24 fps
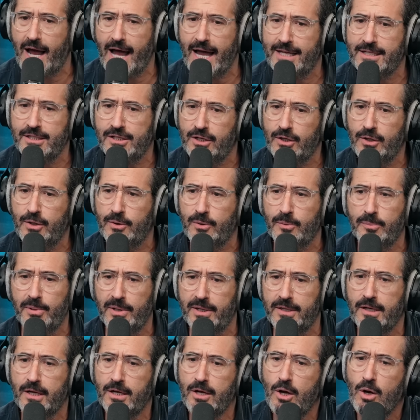I do,
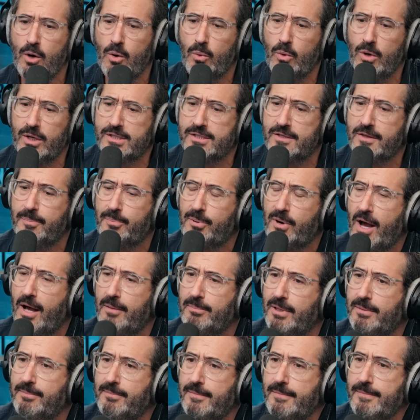but what's the
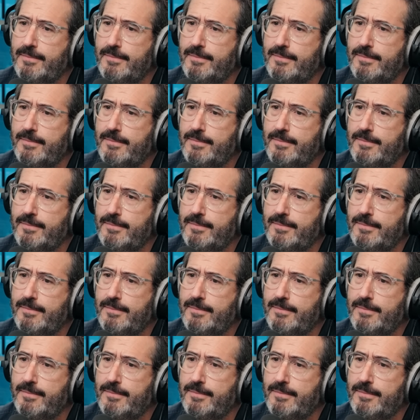problem?